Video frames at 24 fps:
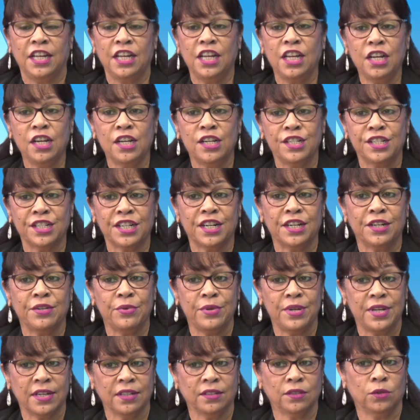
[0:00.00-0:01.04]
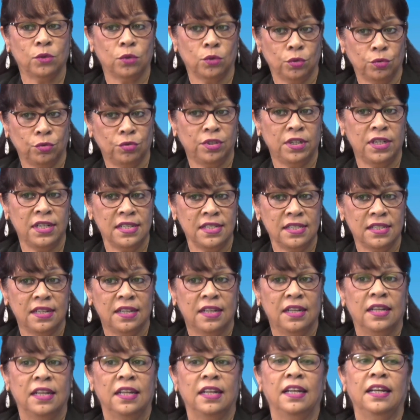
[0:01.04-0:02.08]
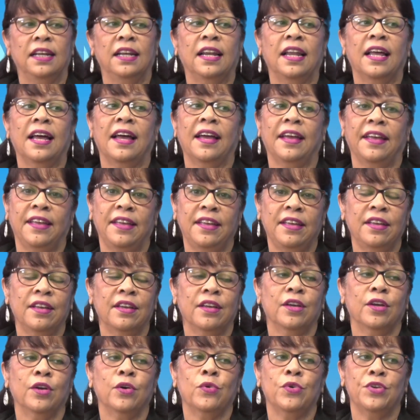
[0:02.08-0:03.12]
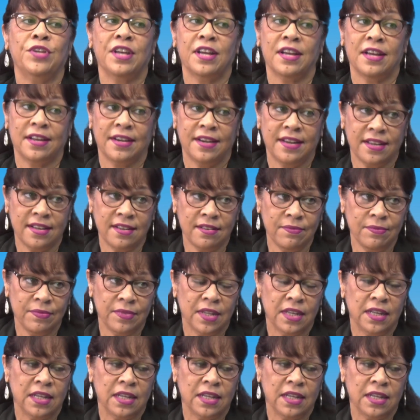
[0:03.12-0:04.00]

English Caribbean countries, like Guyana,